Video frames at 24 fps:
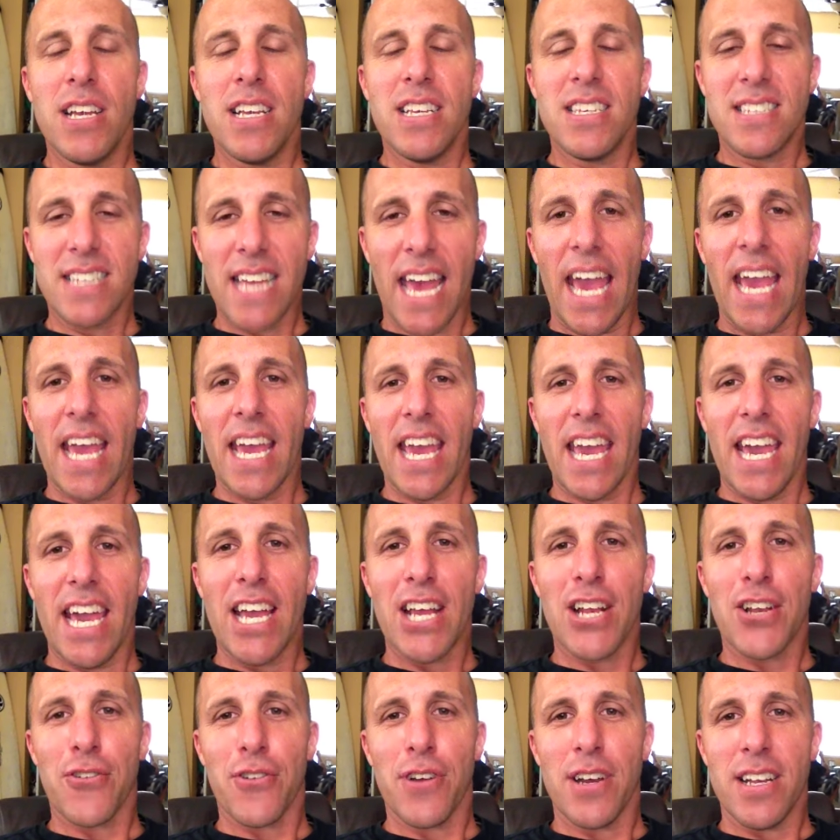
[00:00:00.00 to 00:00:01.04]
Staying
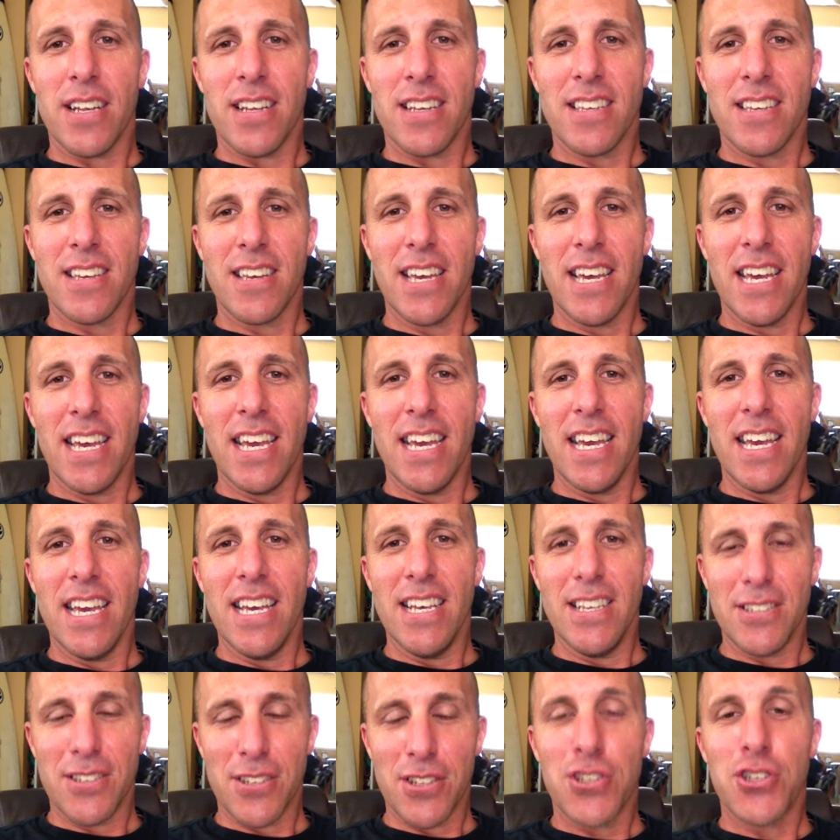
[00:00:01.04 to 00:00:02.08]
ignorant
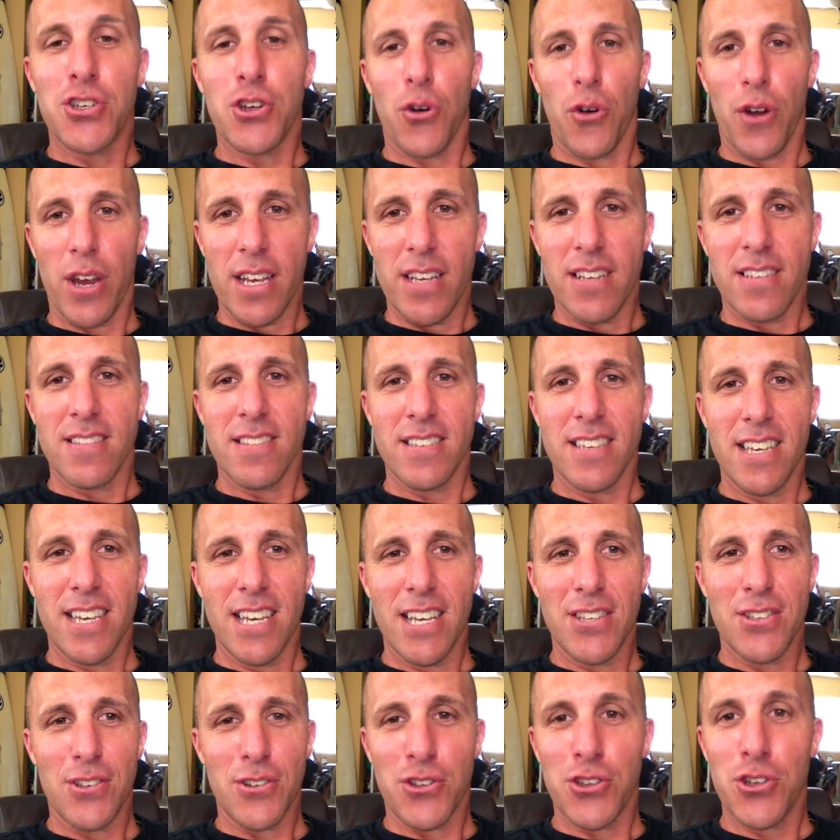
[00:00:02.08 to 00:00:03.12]
is a choice.
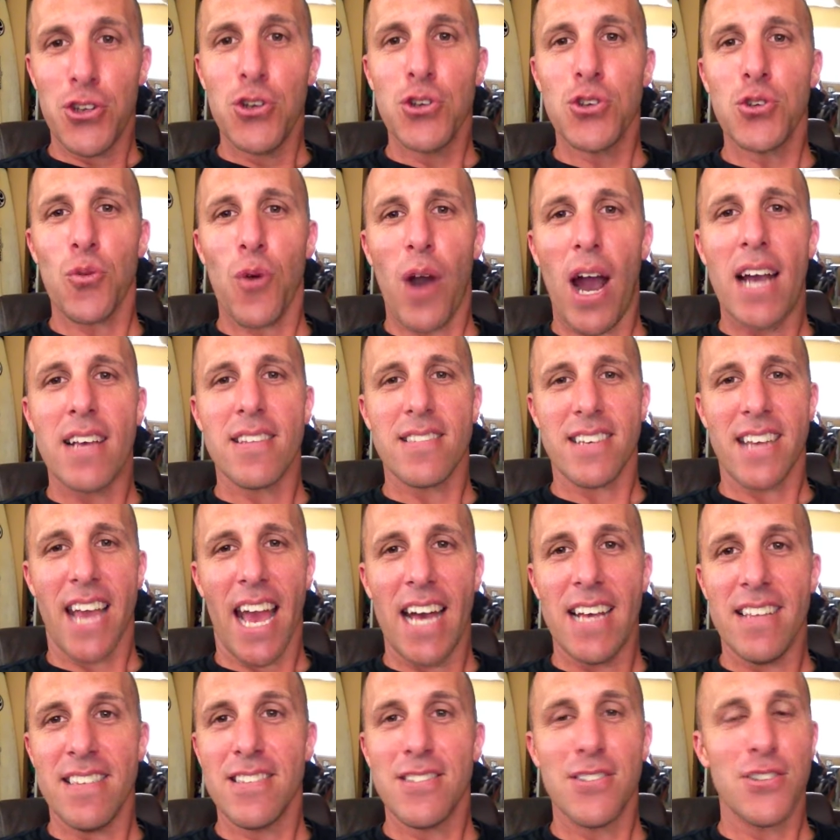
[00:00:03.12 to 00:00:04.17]
So choose wisely,
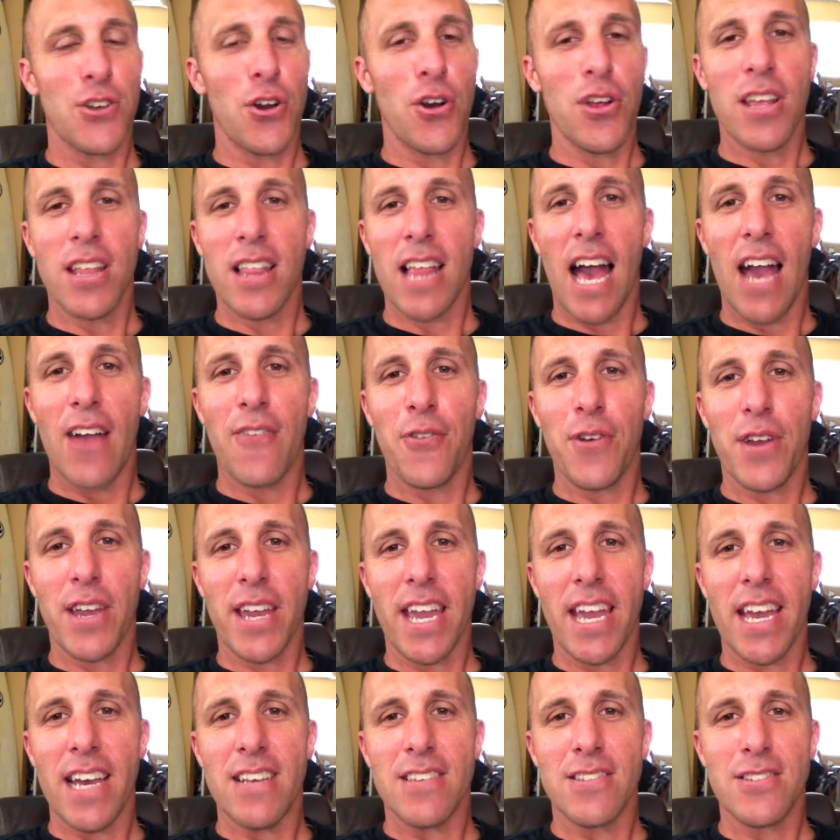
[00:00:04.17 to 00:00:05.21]
guys. This is the only life we
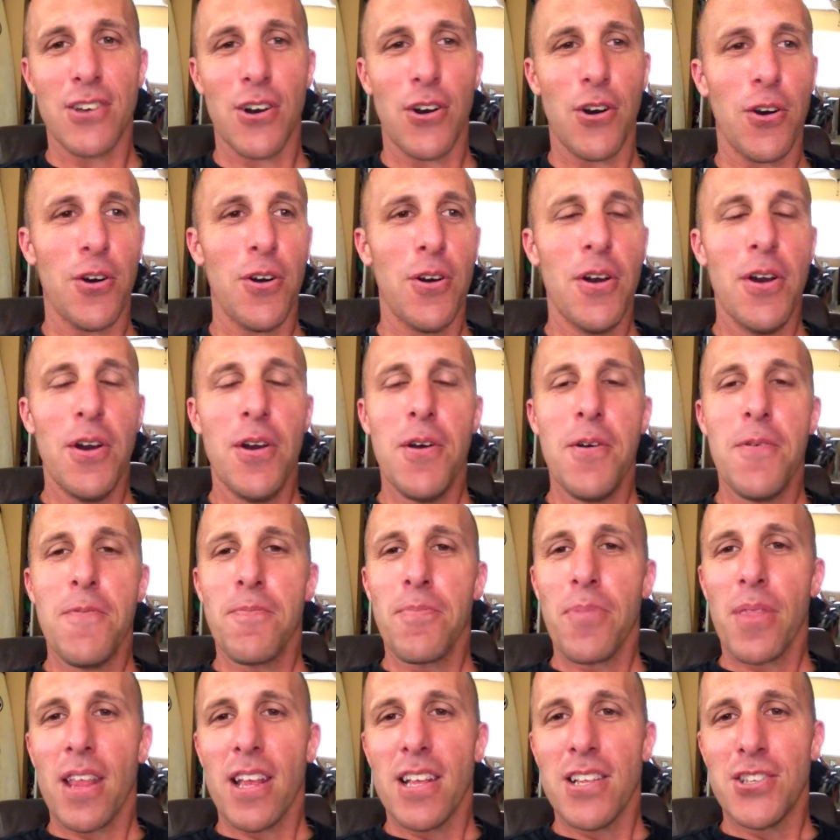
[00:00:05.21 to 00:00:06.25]
get. So
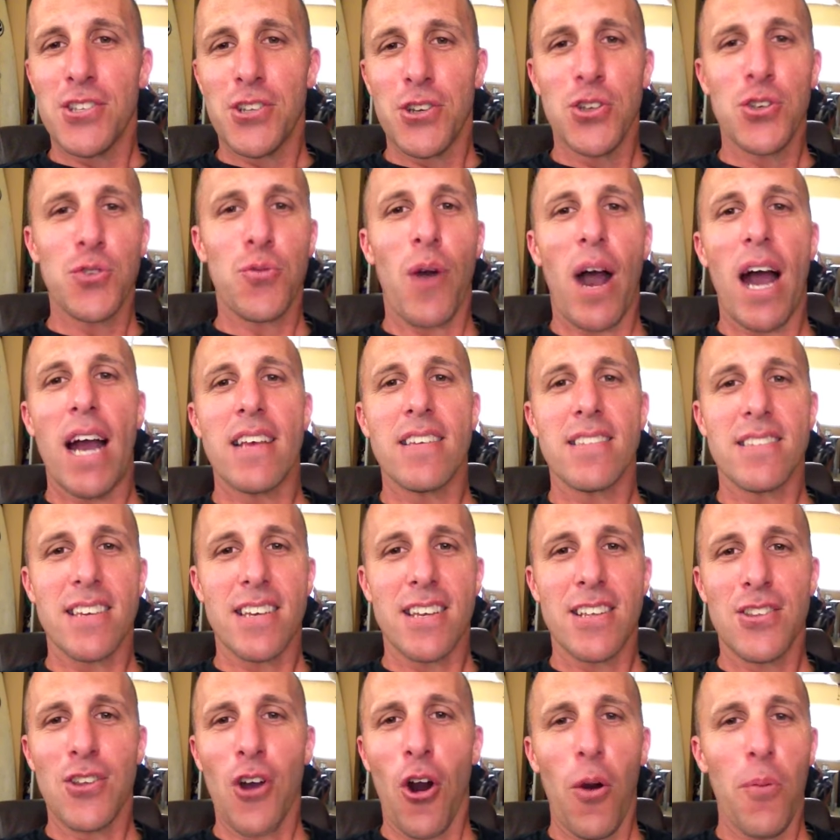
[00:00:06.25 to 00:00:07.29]
choose
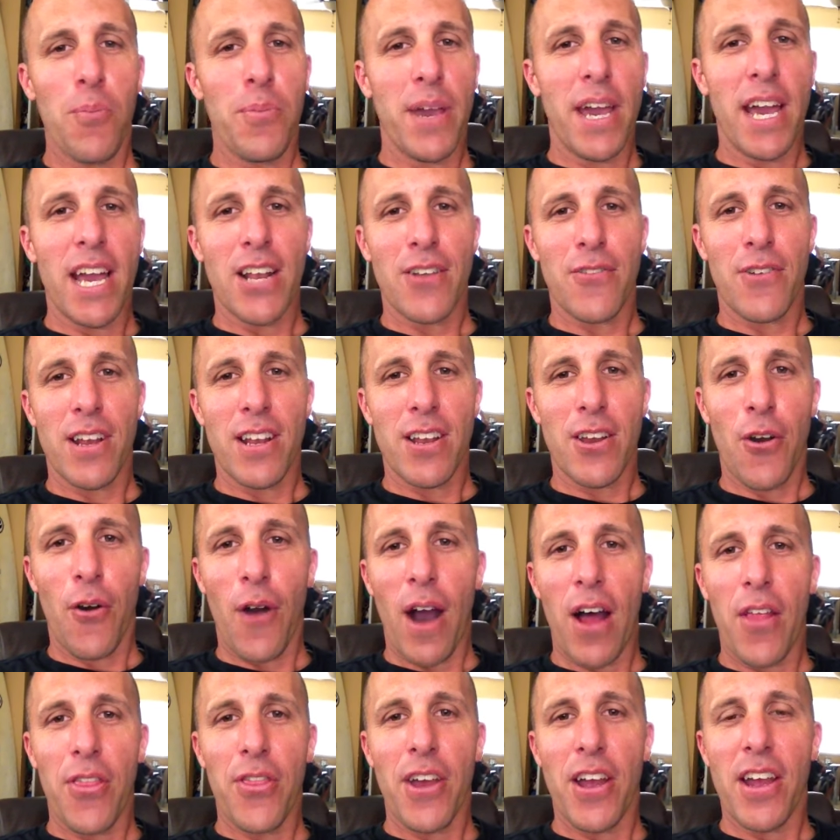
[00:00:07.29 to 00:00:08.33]
wisely. Don't be ignorant. Go
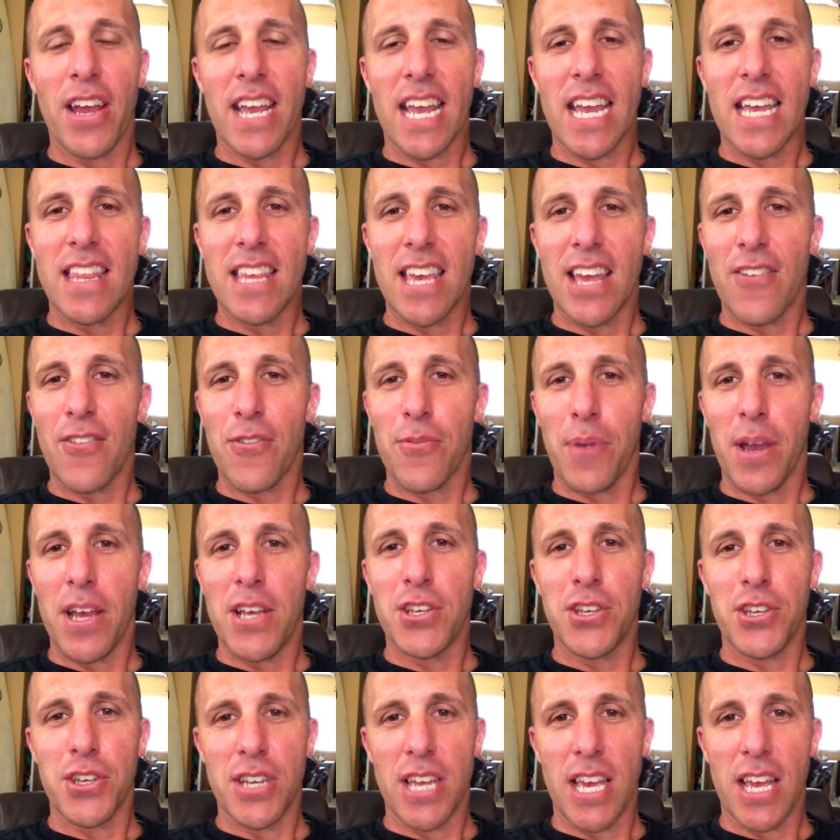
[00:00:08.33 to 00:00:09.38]
out there and get the
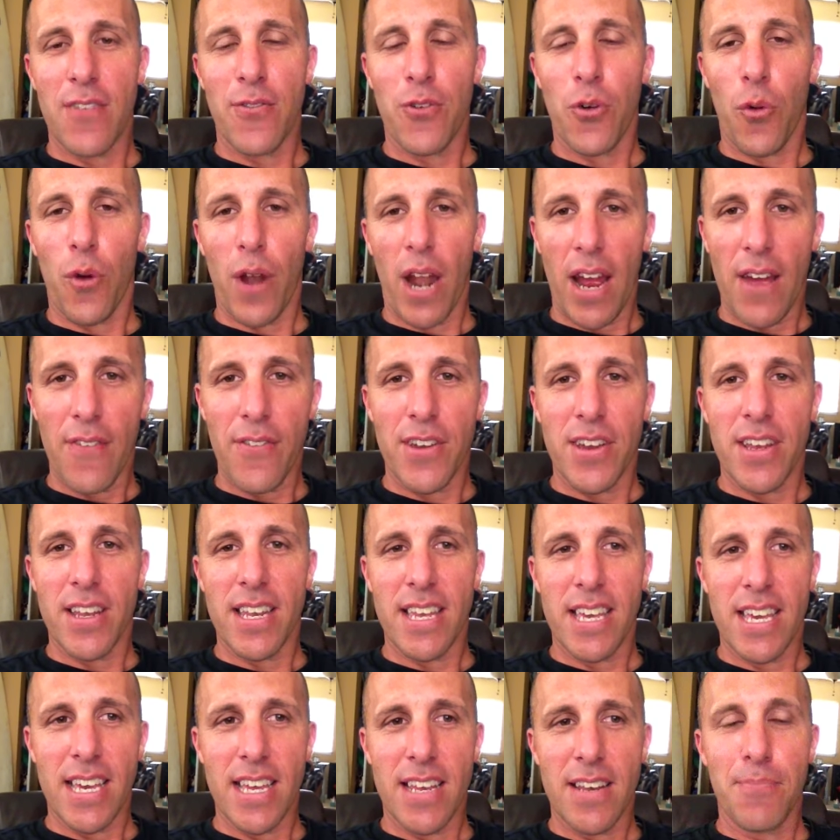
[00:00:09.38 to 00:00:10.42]
information you need for whatever you
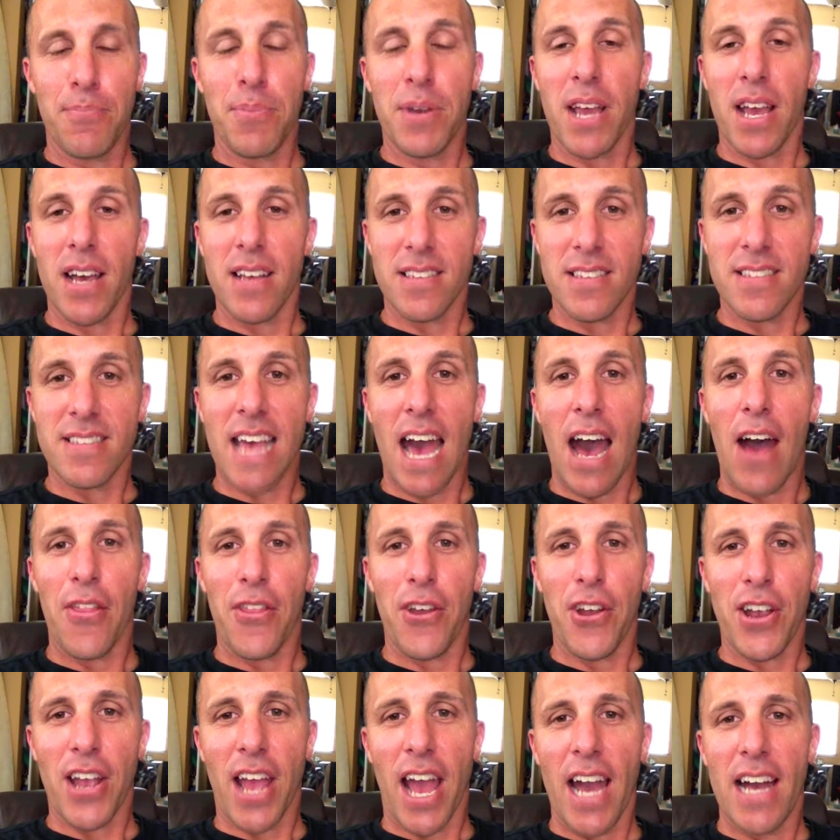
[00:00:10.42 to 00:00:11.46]
need because it's out
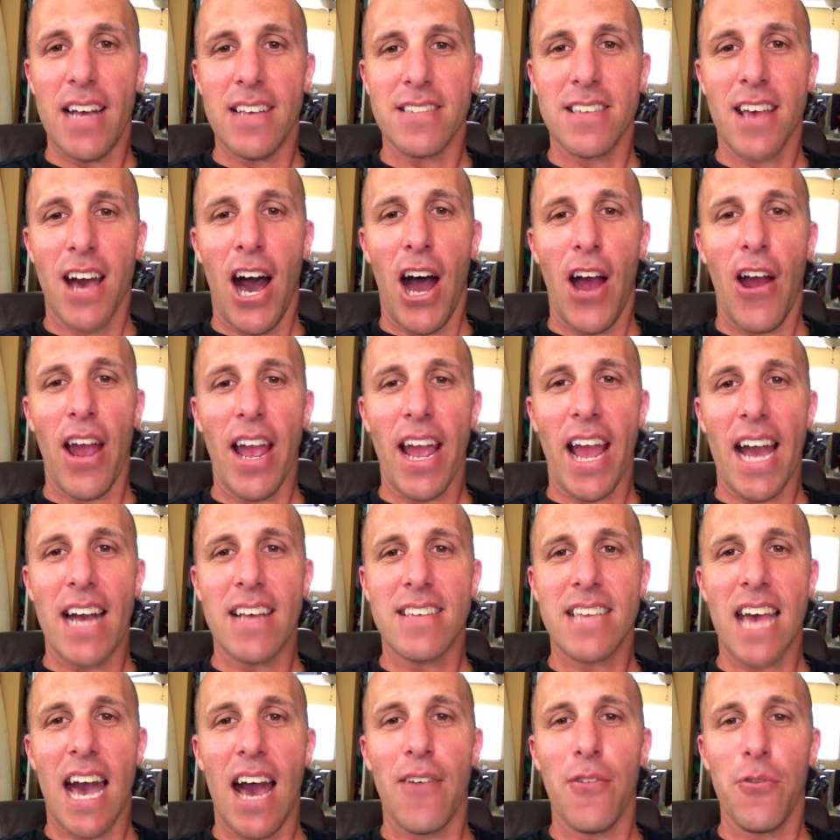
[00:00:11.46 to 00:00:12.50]
there, guys. All right,
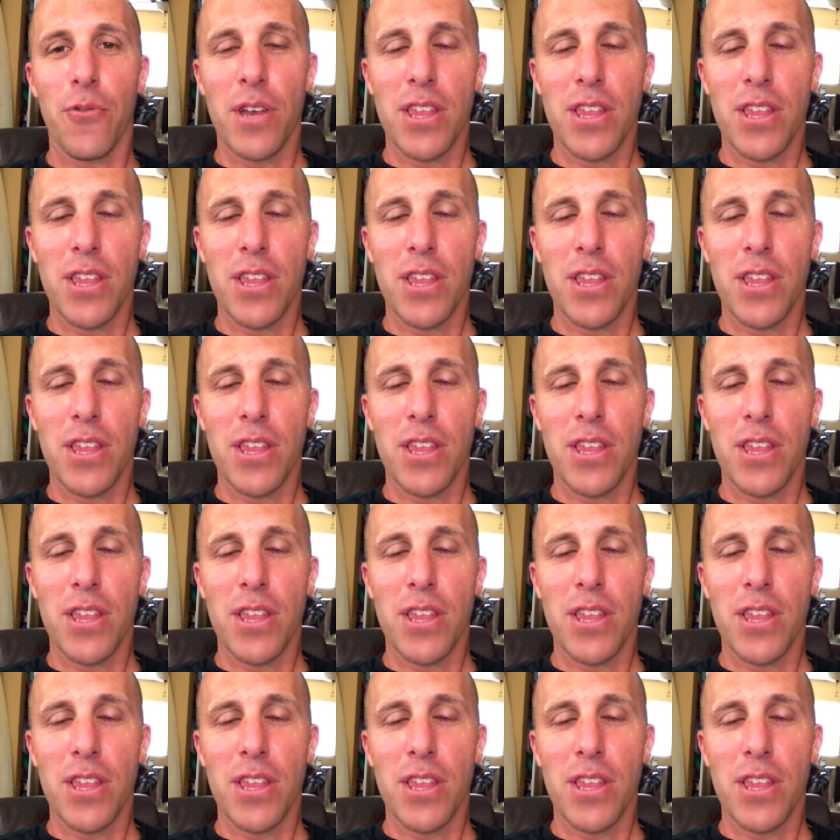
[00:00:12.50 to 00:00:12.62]
guys.